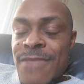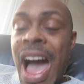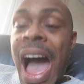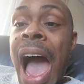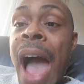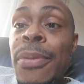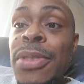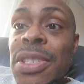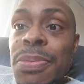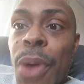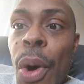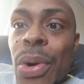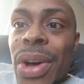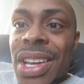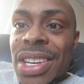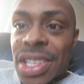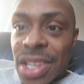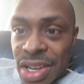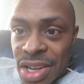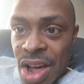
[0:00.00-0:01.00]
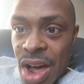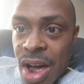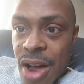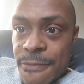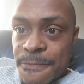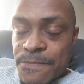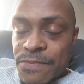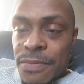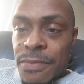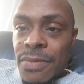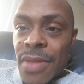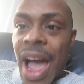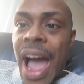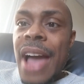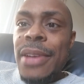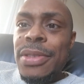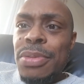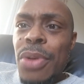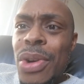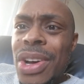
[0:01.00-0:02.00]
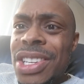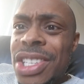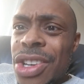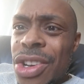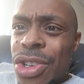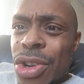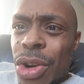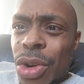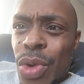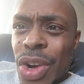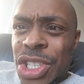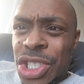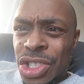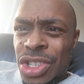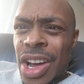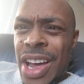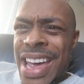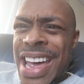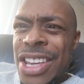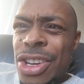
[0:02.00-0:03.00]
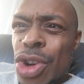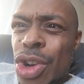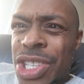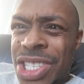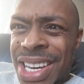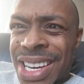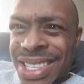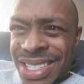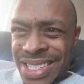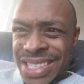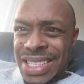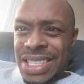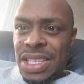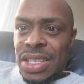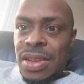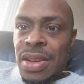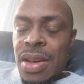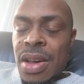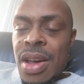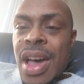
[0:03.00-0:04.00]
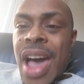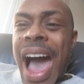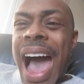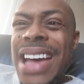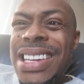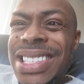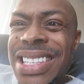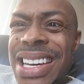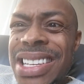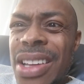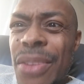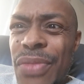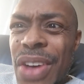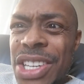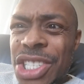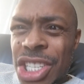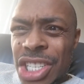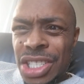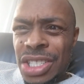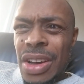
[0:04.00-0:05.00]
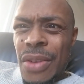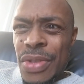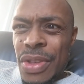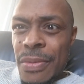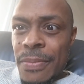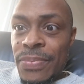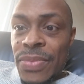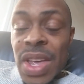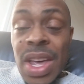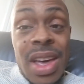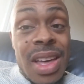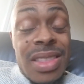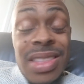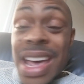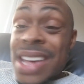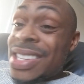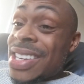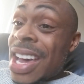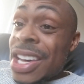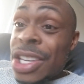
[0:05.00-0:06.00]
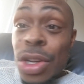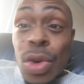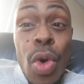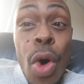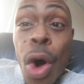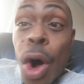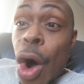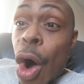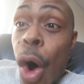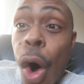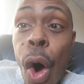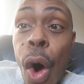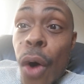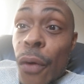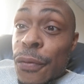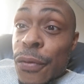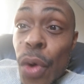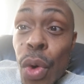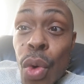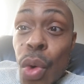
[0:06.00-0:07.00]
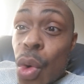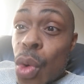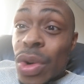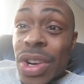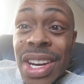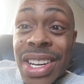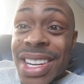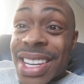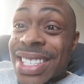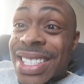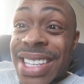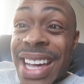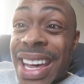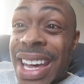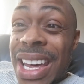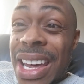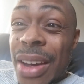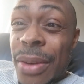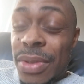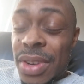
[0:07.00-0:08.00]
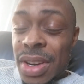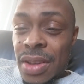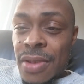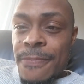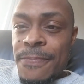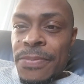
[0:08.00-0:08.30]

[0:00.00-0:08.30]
I've spoken to God. I've spoken to your Krishna and your Jesus. I've seen the visions of them. They say you are all fooled and deceived.